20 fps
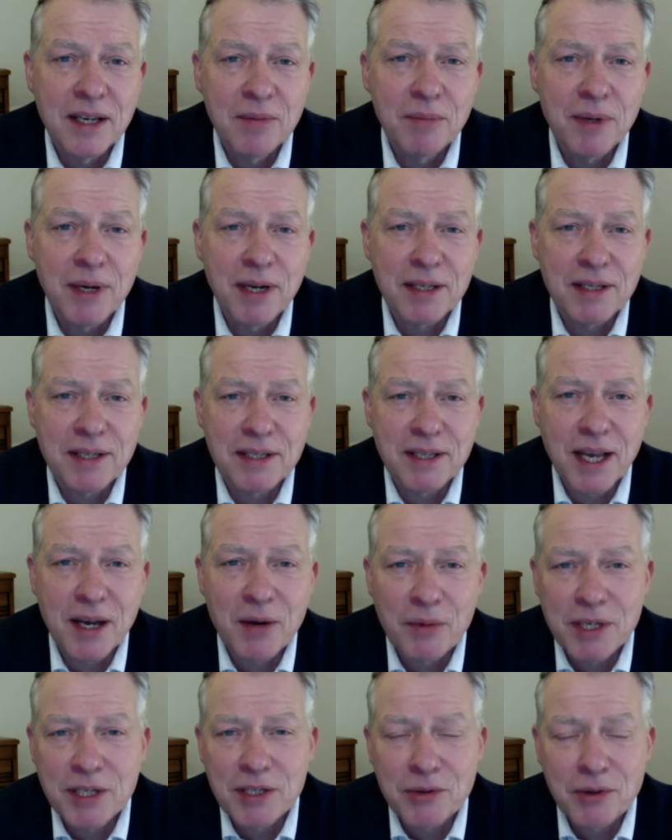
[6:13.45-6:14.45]
but as I say,
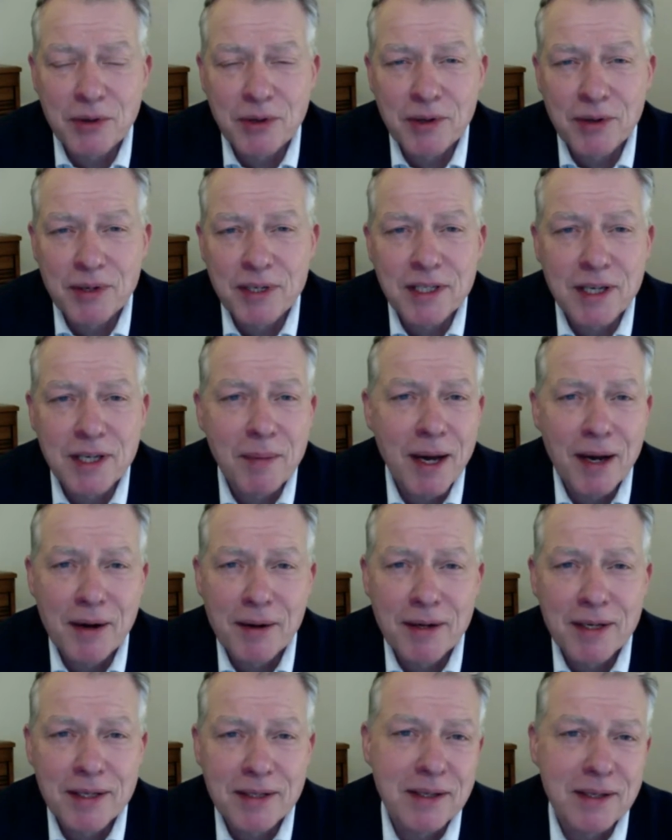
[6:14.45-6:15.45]
we're stronger in some
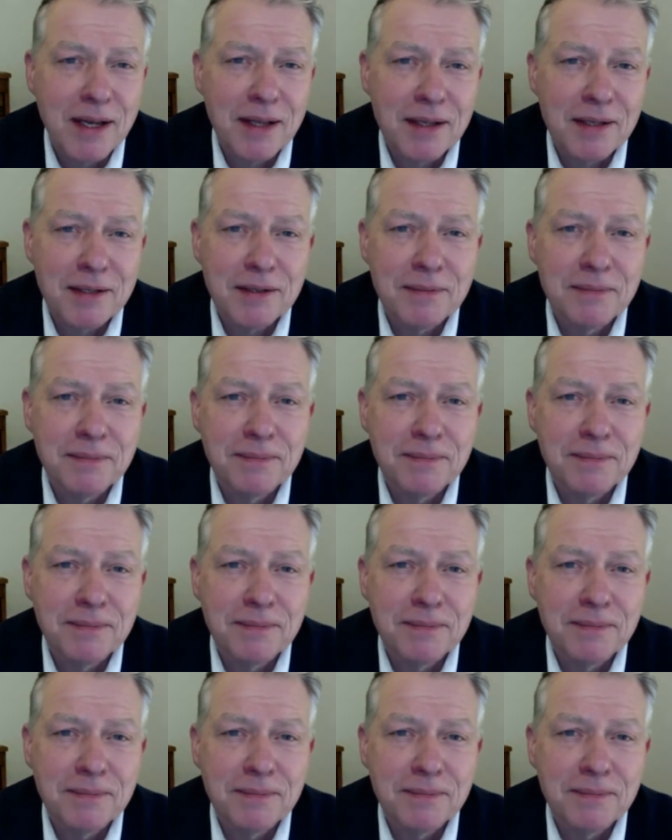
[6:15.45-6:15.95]
areas than others.